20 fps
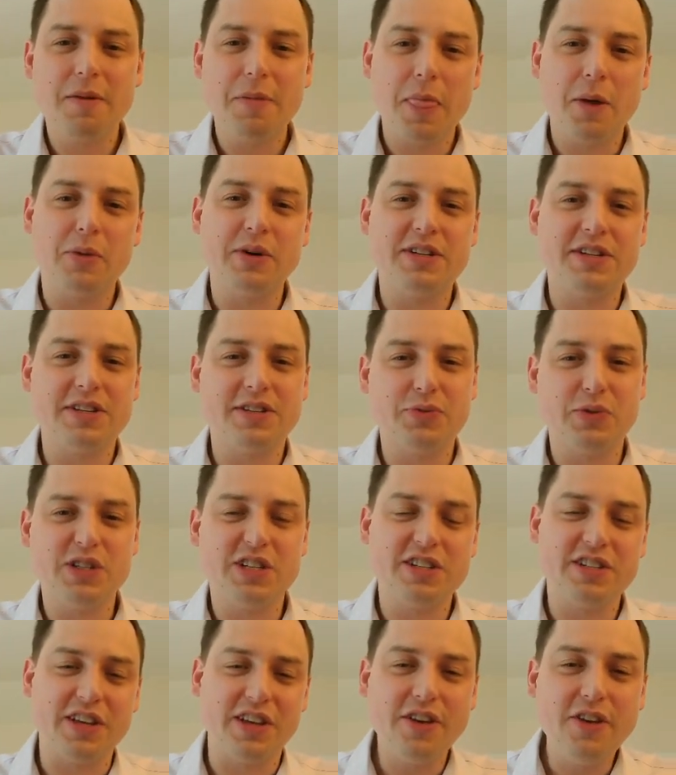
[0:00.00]
which
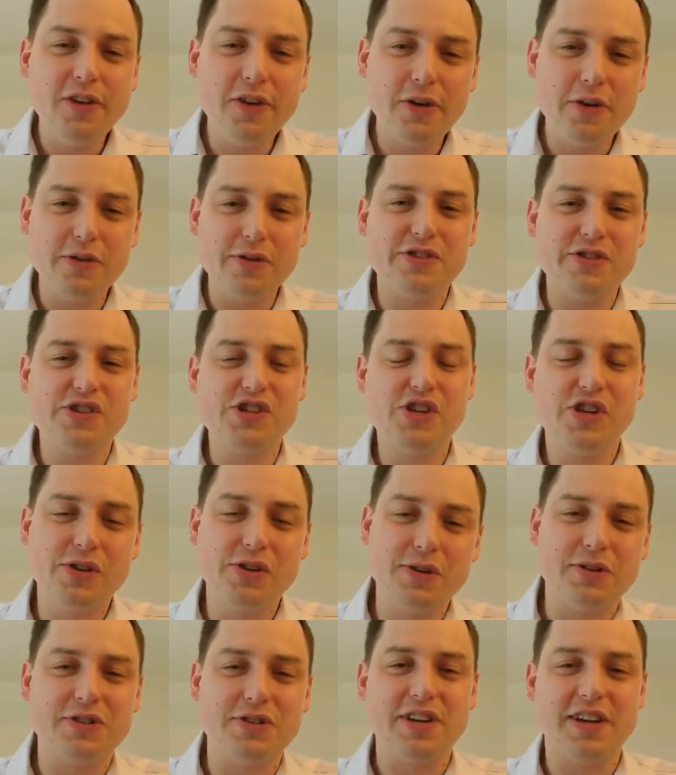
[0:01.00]
is a
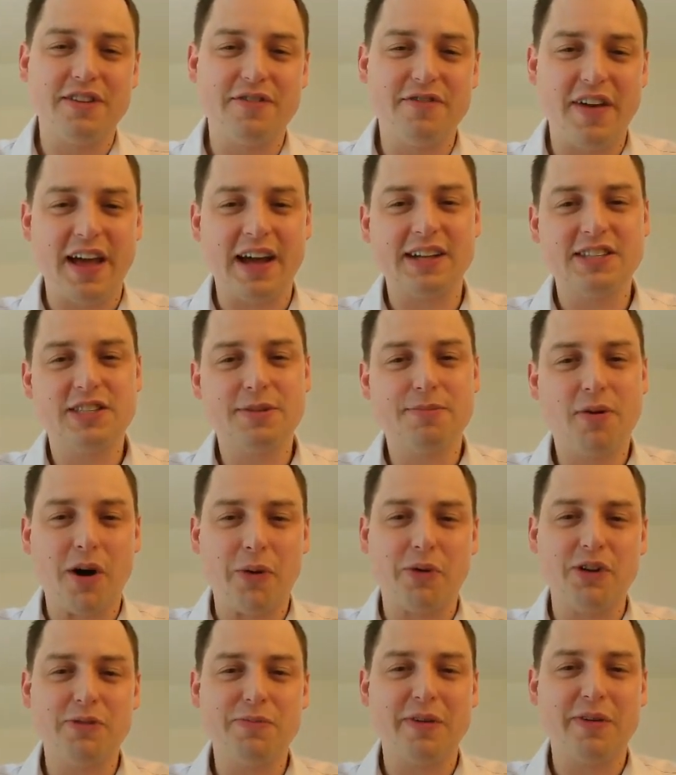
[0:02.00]
huge advance
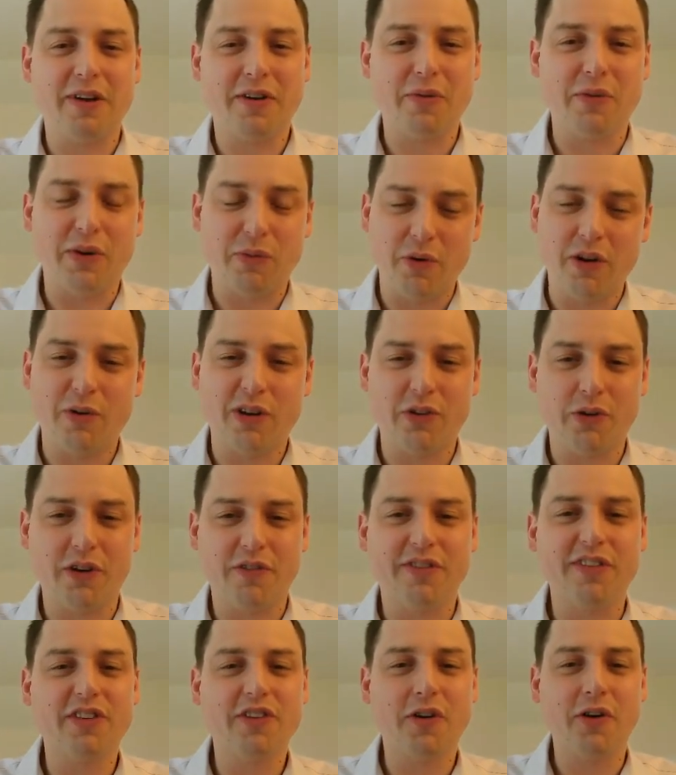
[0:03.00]
upon what sort
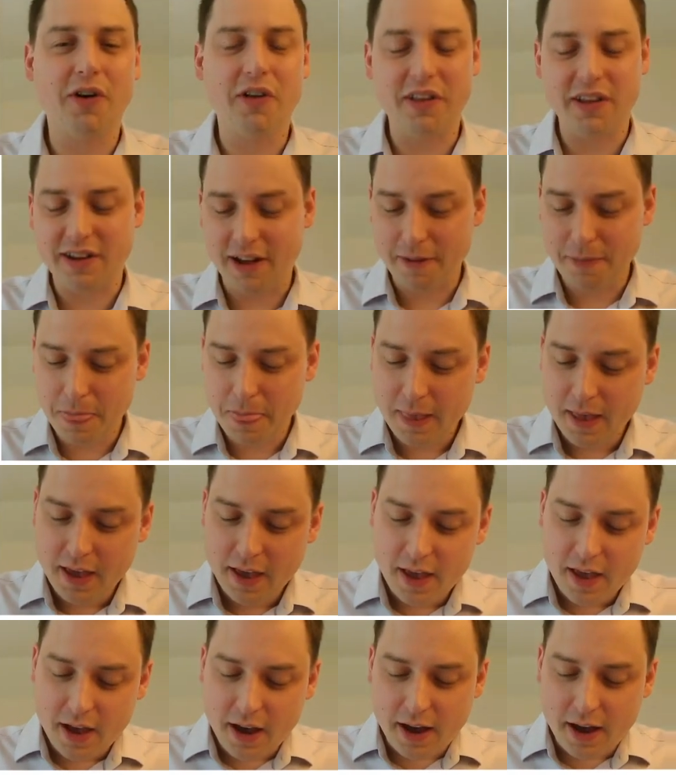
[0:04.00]
of is currently done.
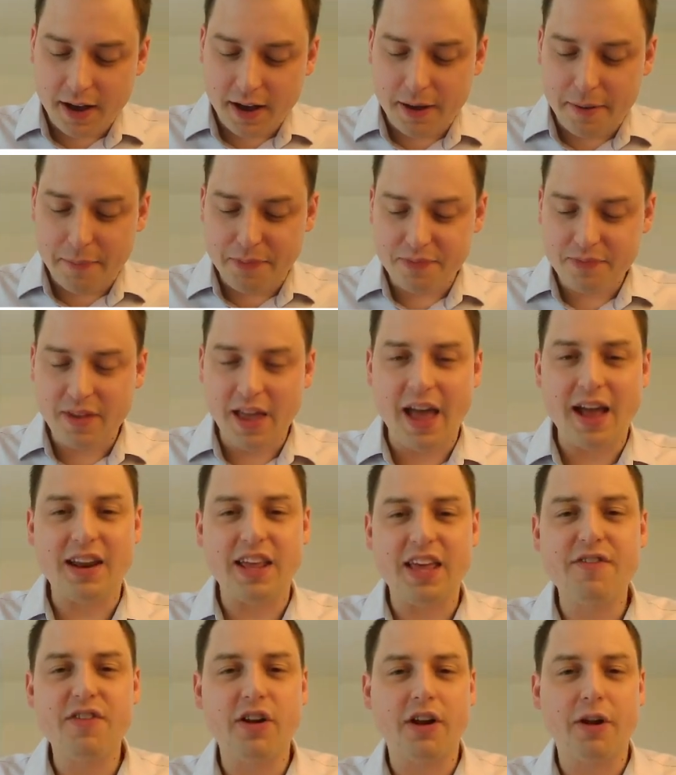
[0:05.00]
And
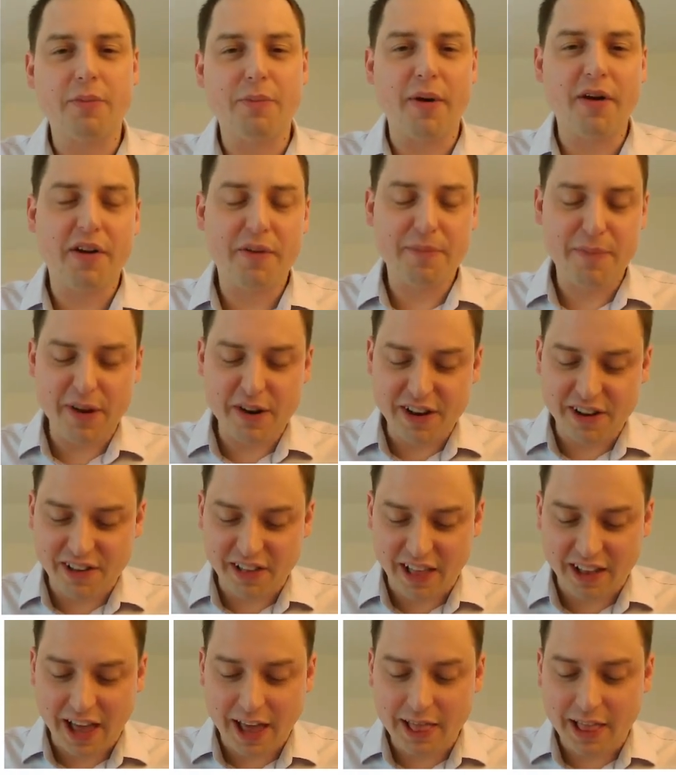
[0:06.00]
even on a bigger data set
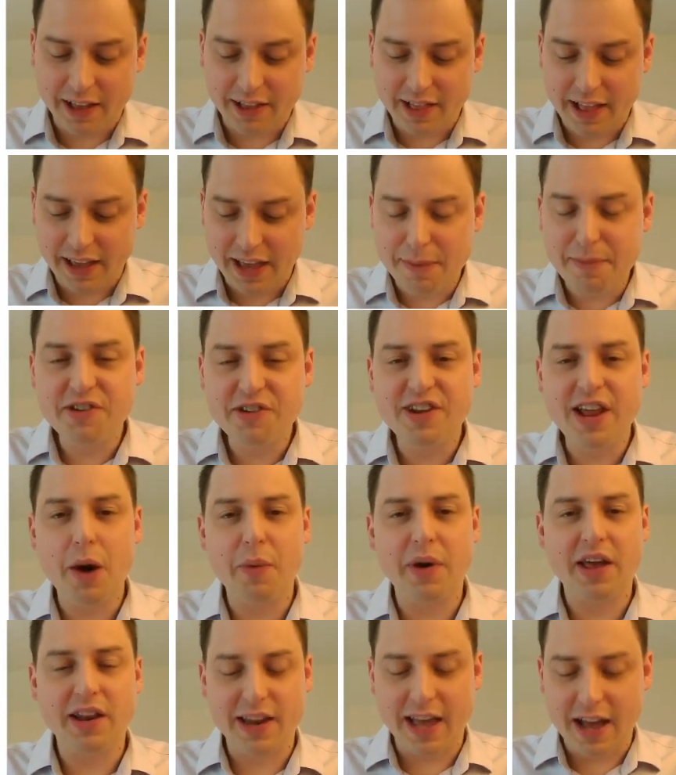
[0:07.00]
like ImageNet,
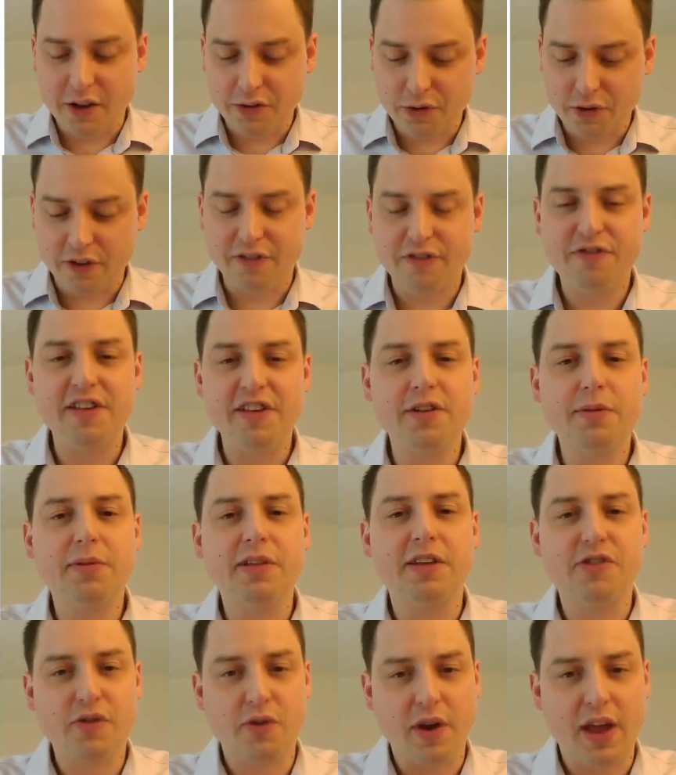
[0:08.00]
we can now sort of
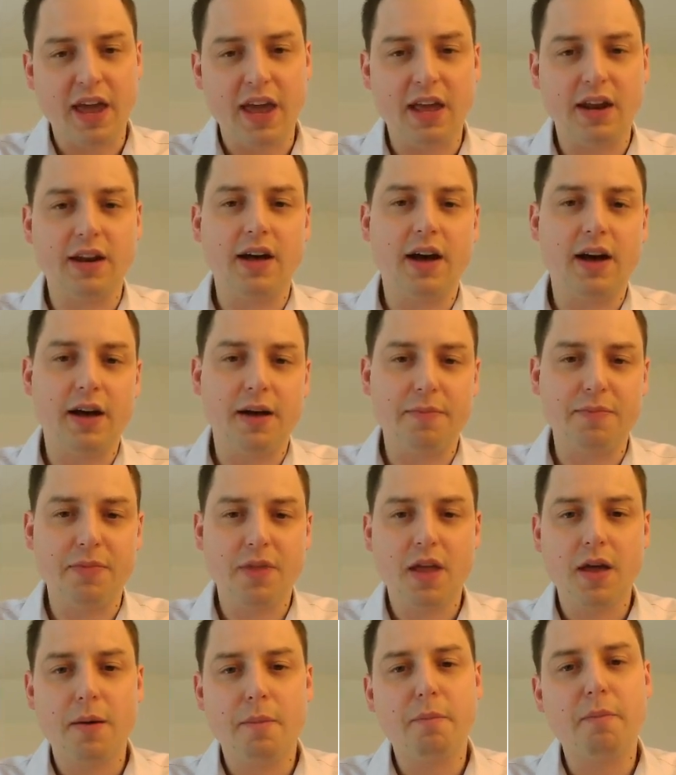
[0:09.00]
feasibly train
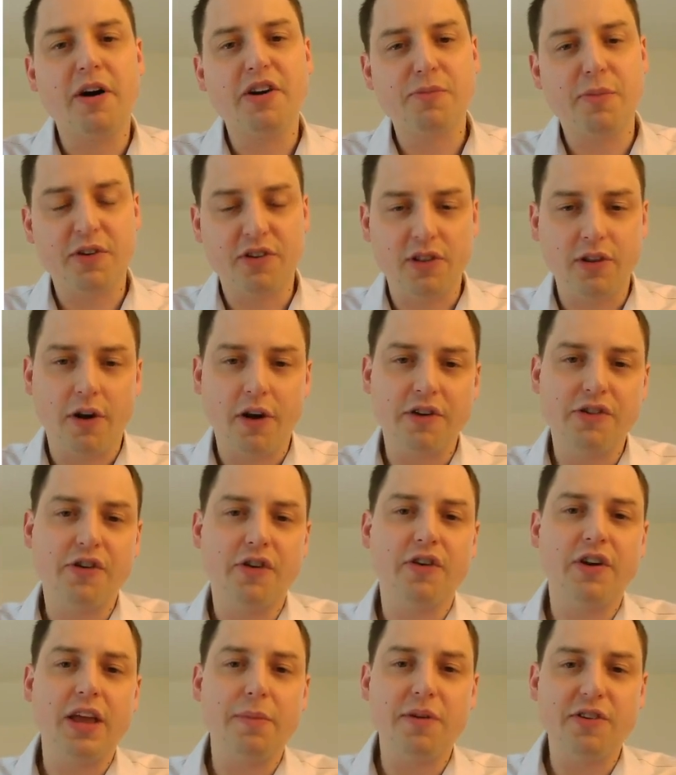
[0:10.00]
much
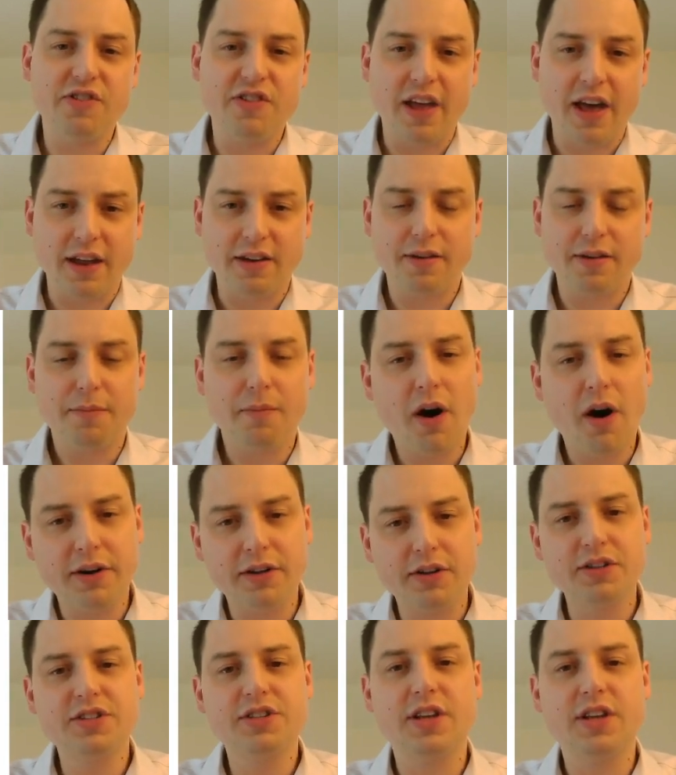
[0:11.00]
larger ImageNet
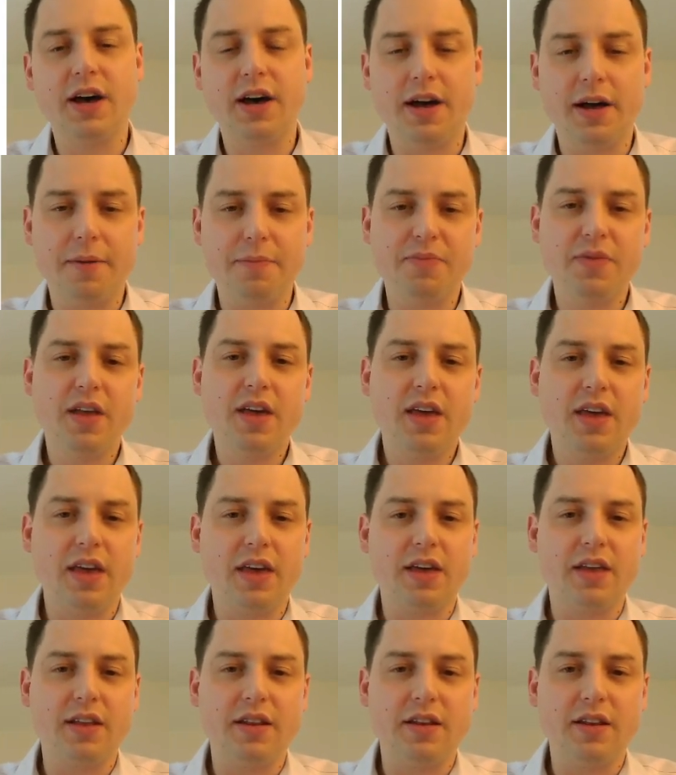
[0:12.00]
models
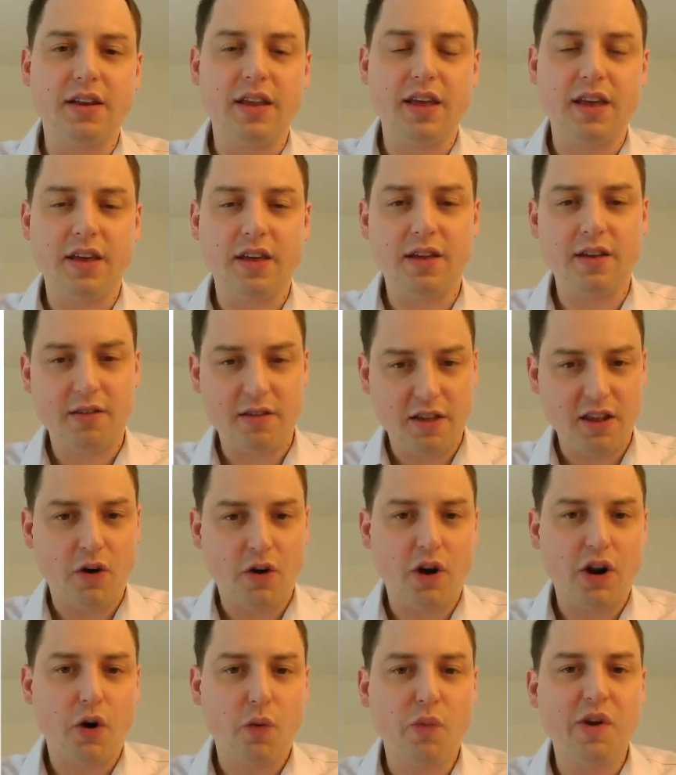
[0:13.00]
in
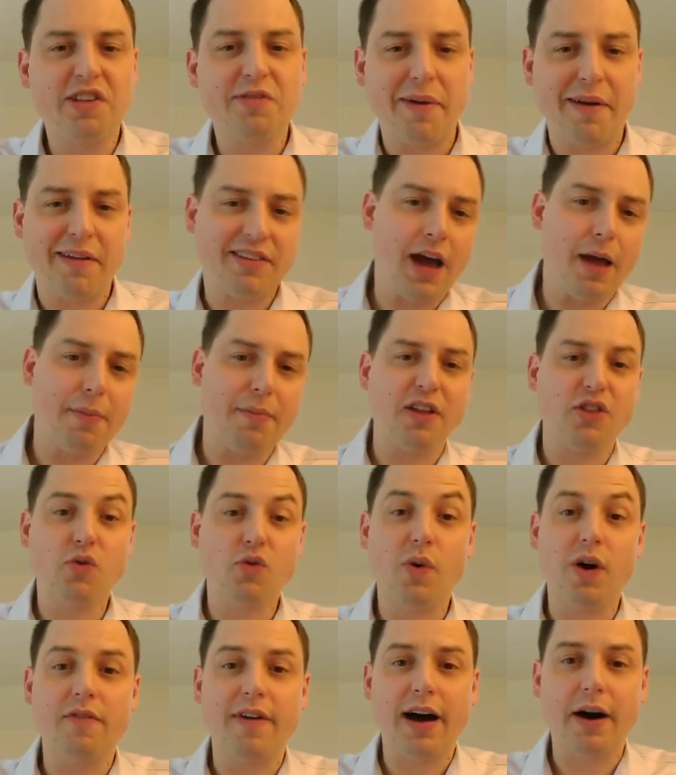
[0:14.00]
a reasonable amount of time, like
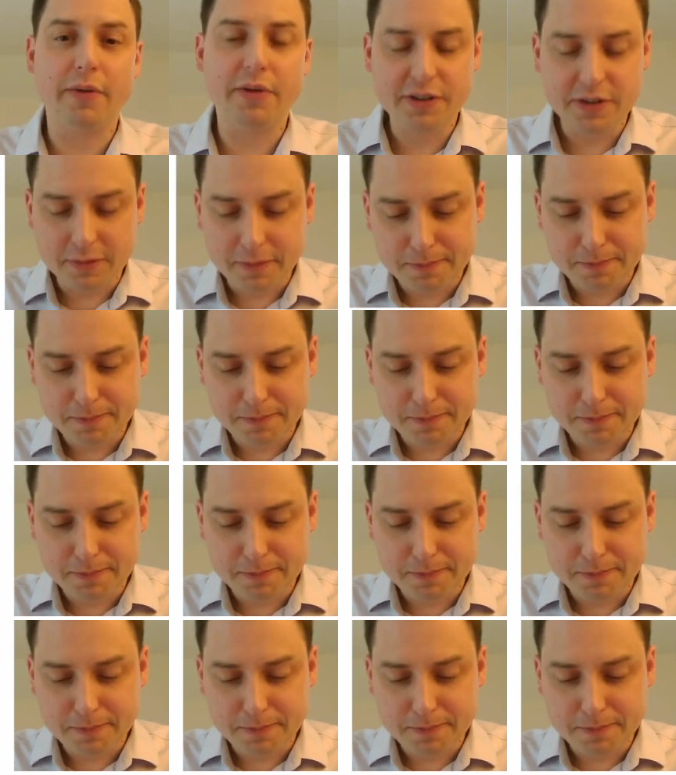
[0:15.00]
12 hours.